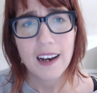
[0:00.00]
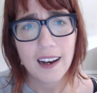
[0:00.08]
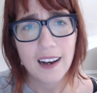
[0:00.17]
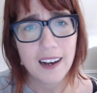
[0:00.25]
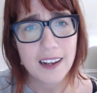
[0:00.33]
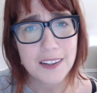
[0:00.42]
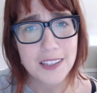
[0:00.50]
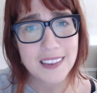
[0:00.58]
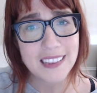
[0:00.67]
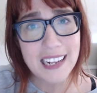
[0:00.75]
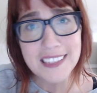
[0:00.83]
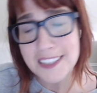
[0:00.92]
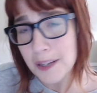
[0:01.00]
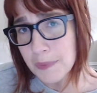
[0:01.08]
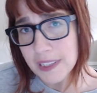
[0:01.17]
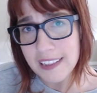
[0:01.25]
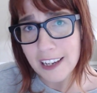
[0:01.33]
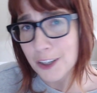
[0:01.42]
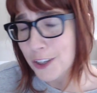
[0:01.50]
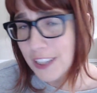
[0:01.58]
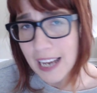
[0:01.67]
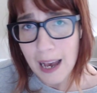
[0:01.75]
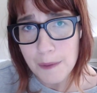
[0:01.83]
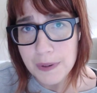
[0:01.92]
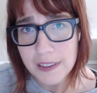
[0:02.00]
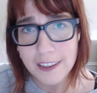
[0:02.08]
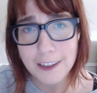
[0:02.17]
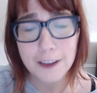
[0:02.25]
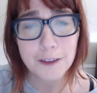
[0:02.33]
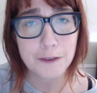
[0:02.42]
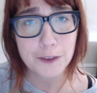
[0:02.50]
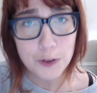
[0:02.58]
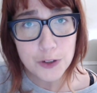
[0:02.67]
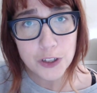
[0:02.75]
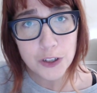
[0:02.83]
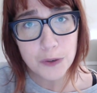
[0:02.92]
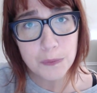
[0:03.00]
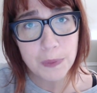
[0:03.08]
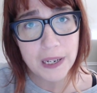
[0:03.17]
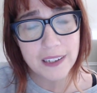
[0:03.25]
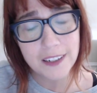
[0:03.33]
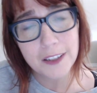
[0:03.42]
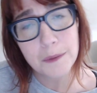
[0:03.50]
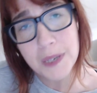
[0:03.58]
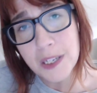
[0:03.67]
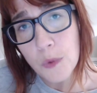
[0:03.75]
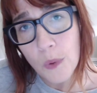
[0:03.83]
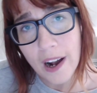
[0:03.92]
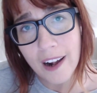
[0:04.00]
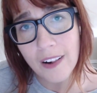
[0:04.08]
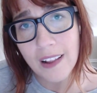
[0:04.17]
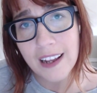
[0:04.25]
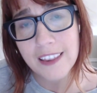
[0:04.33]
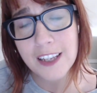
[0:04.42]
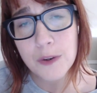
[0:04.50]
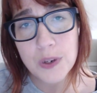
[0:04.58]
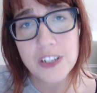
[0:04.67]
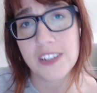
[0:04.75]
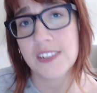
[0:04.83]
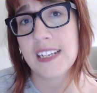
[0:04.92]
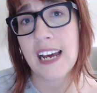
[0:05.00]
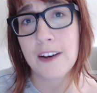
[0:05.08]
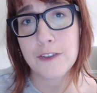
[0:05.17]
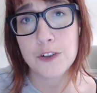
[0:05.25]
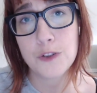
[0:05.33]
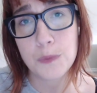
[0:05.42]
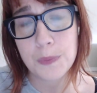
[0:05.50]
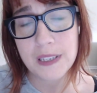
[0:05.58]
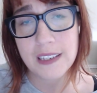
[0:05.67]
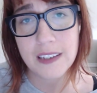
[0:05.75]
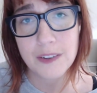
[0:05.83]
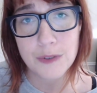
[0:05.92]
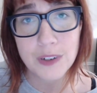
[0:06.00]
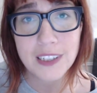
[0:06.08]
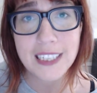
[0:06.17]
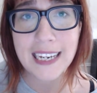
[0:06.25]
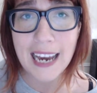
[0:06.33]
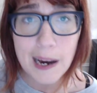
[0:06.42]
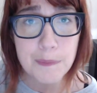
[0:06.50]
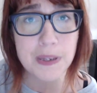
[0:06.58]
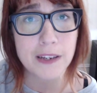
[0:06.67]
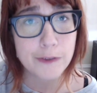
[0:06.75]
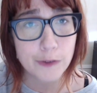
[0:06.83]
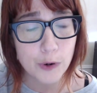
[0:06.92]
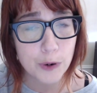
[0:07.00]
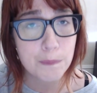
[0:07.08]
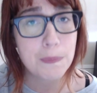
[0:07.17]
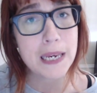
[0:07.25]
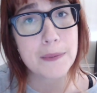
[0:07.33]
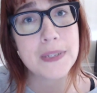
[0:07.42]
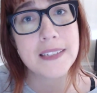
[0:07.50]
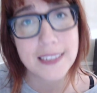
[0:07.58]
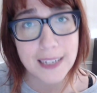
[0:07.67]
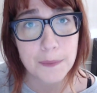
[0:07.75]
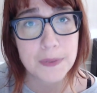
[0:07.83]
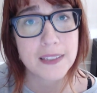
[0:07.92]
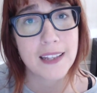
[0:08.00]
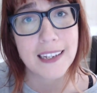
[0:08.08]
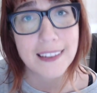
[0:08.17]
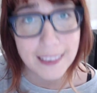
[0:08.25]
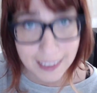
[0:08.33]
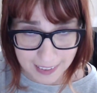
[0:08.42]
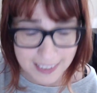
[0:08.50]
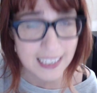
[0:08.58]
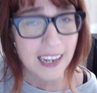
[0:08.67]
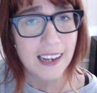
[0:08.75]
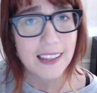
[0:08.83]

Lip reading: That's something that could happen in the future, but in the meanwhile, I think we just have to be really happy for baby steps like this.